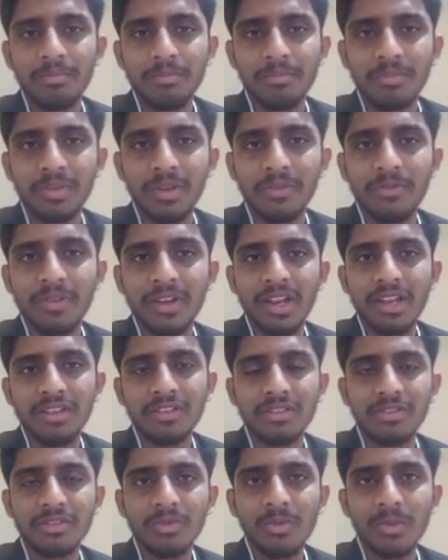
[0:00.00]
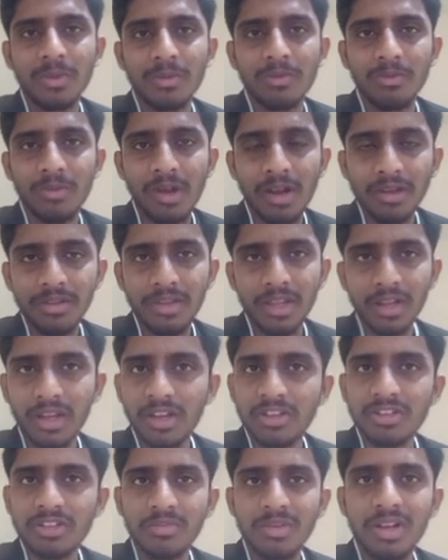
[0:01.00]
preference, what the
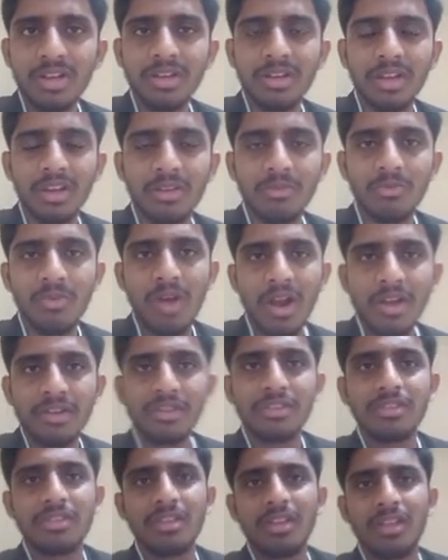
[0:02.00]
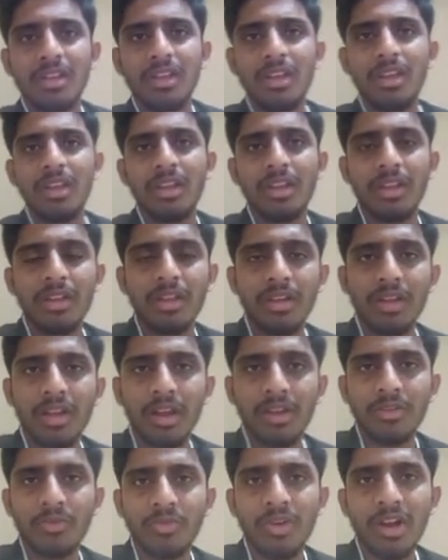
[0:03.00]
customer wants
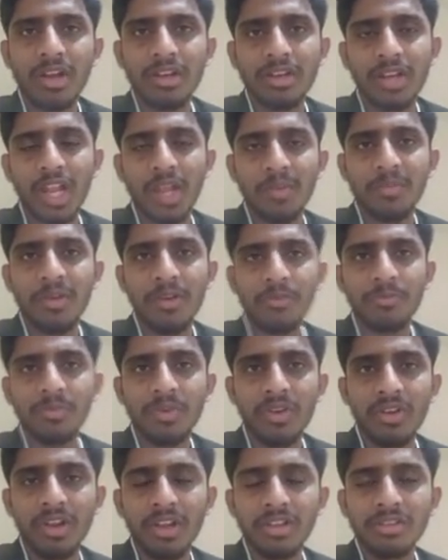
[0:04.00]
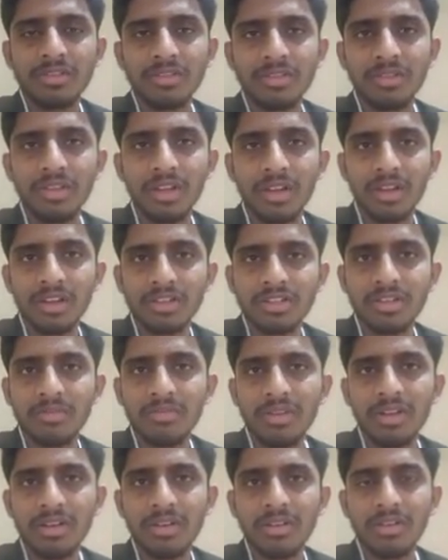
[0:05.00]
and what type of products the
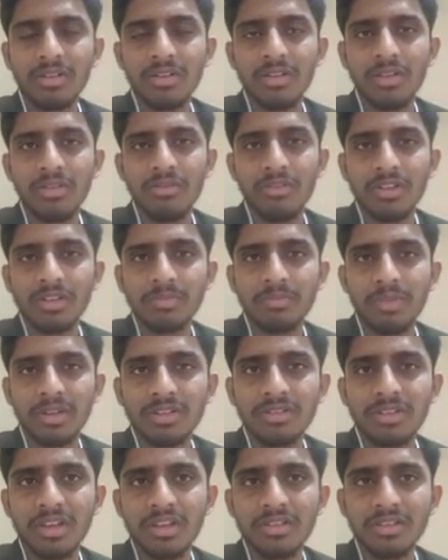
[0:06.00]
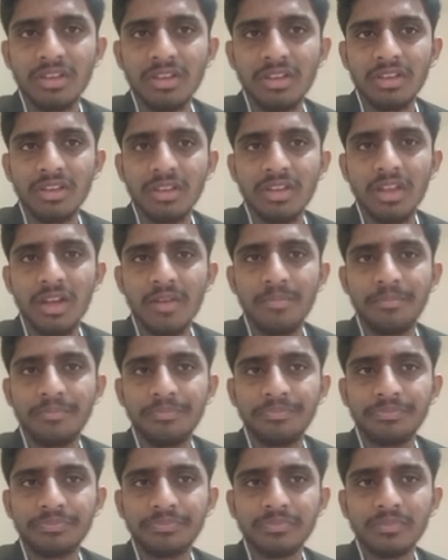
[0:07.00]
customer was purchasing in the
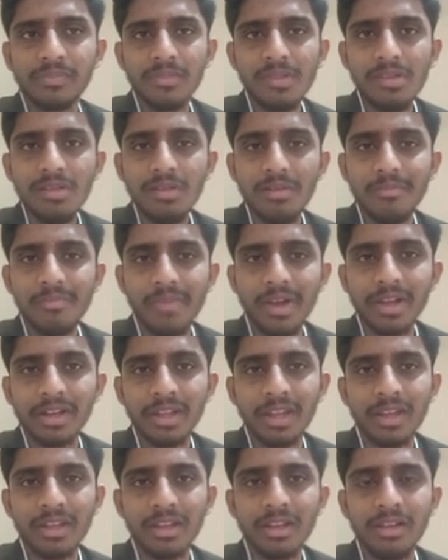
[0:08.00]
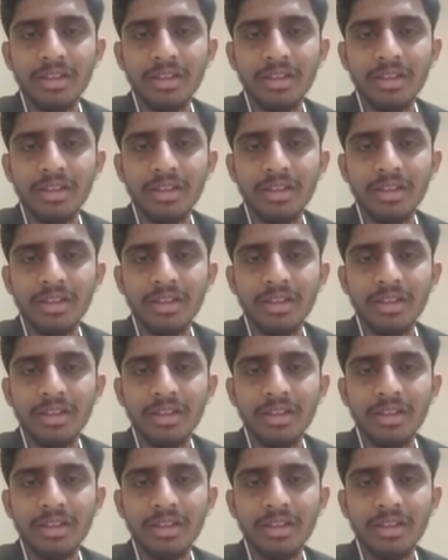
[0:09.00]
market.